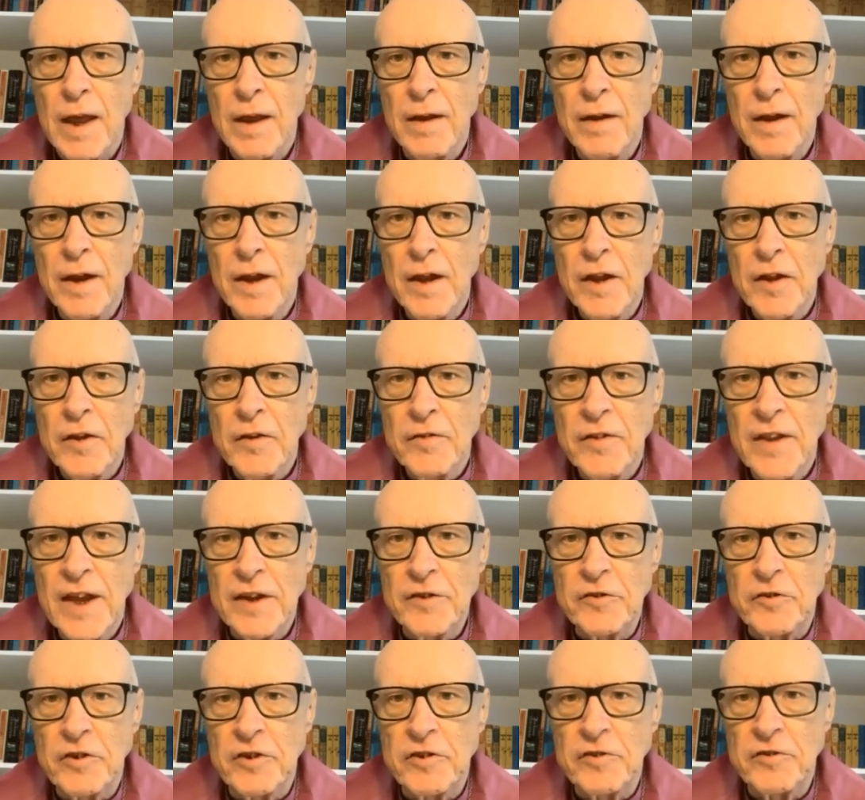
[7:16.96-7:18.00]
Hmm.
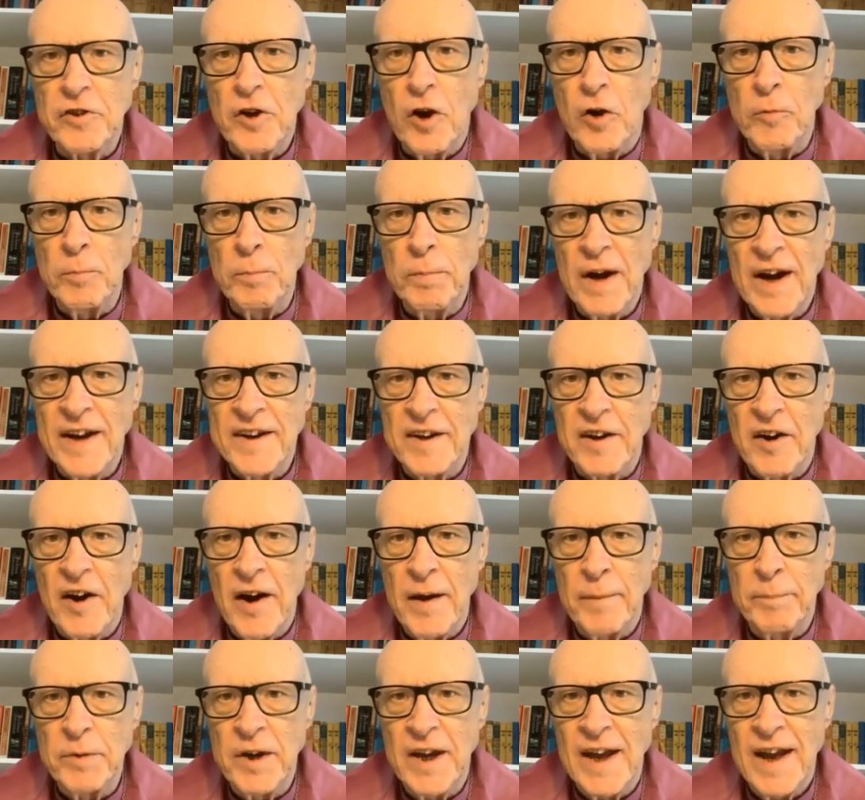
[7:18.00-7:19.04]
There's a song by
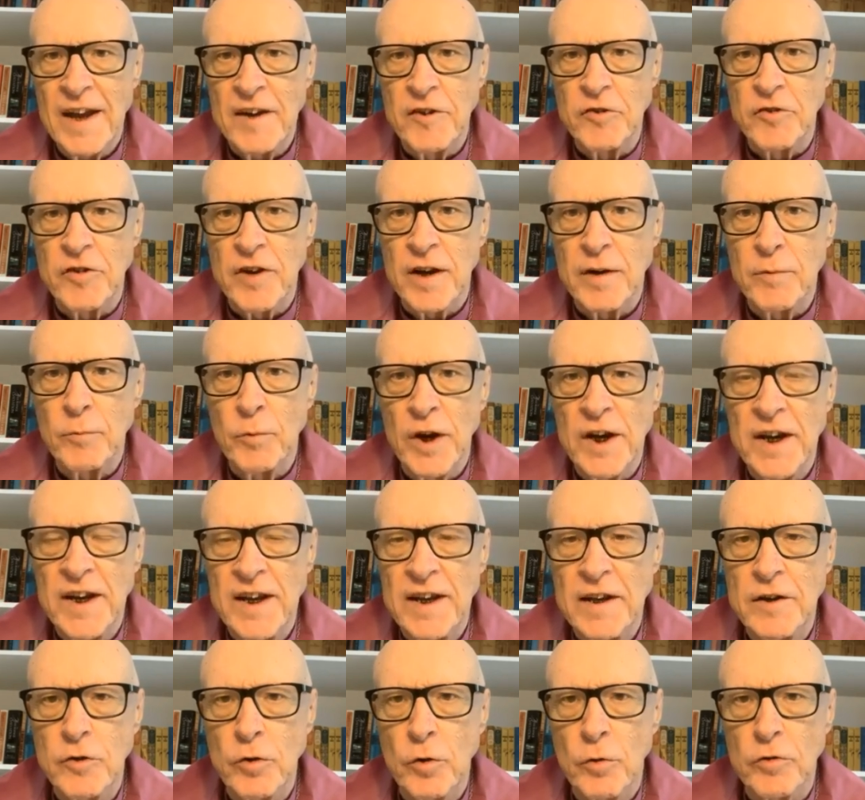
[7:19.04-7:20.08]
Graham Kendrick
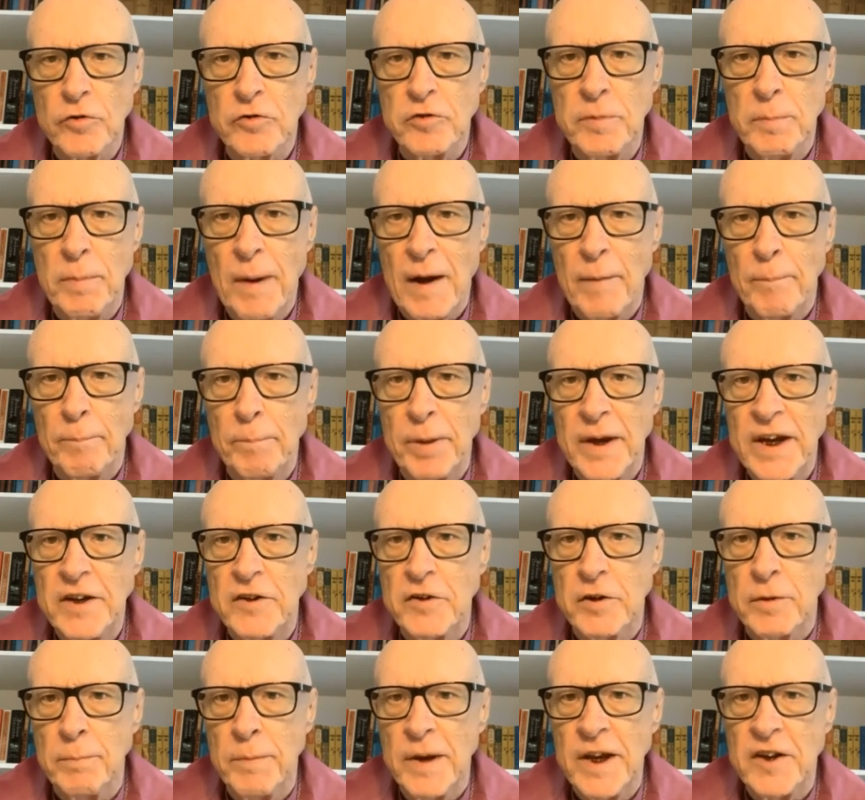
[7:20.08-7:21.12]
when he talks about
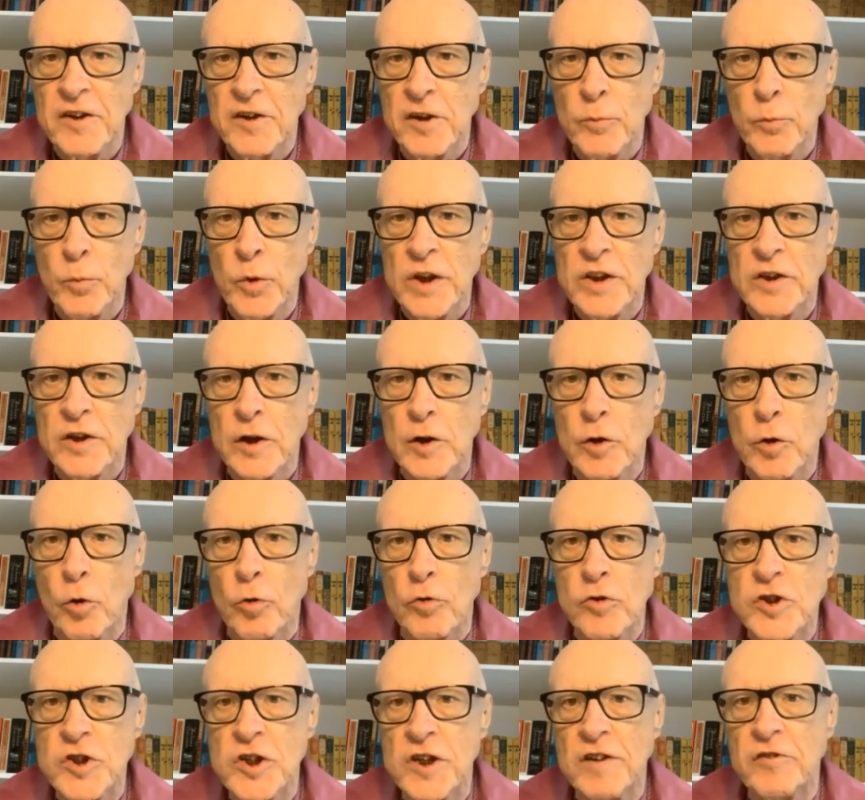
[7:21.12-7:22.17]
Peter meeting with the
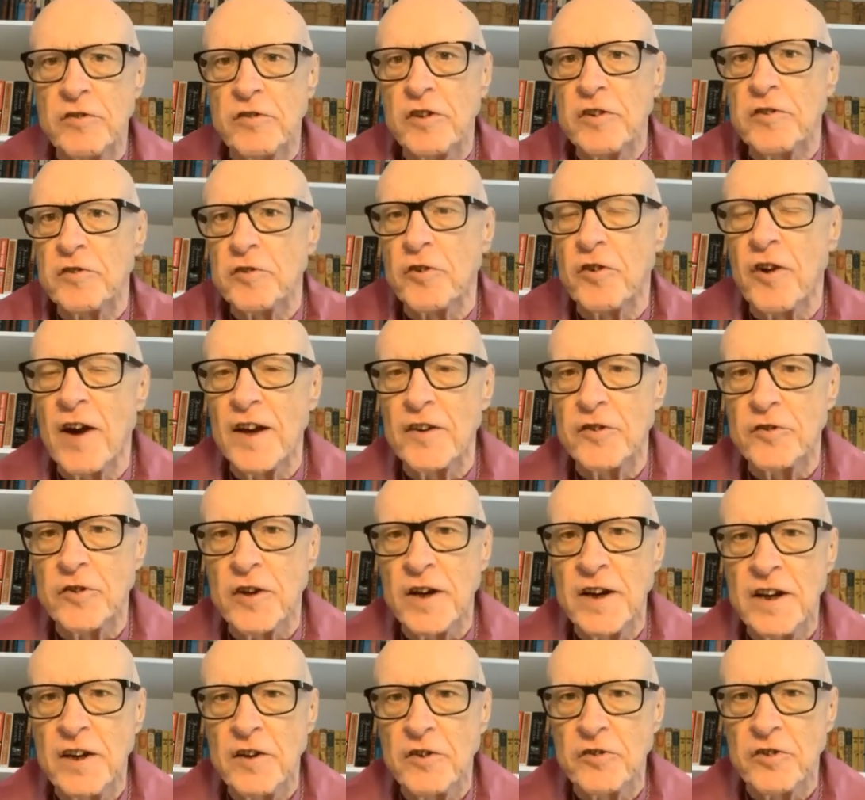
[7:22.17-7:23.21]
Lord Jesus
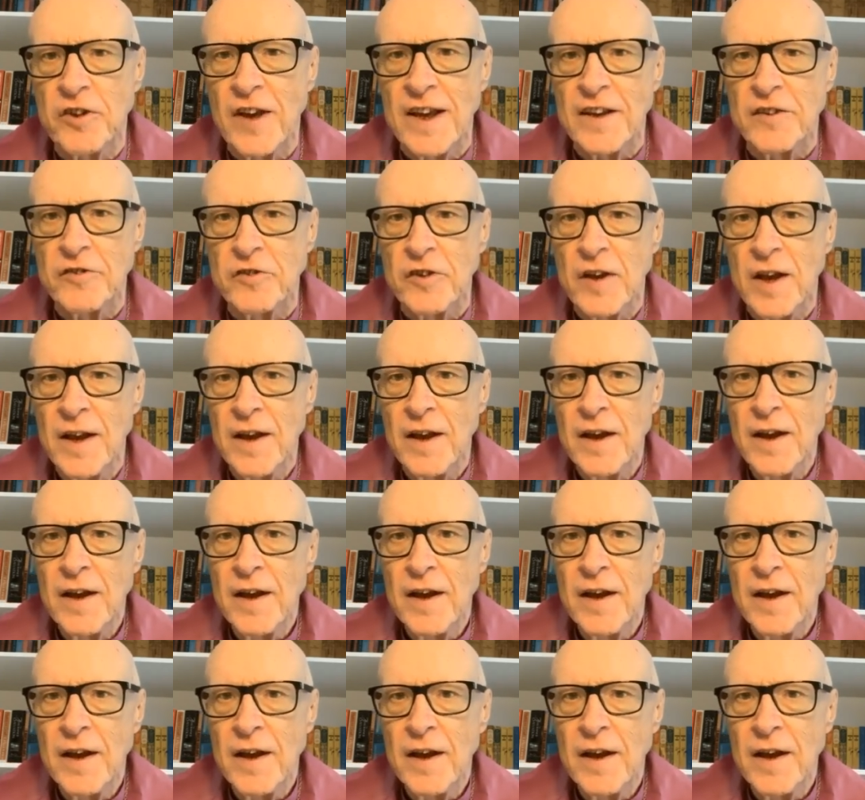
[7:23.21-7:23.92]
Christ and he says,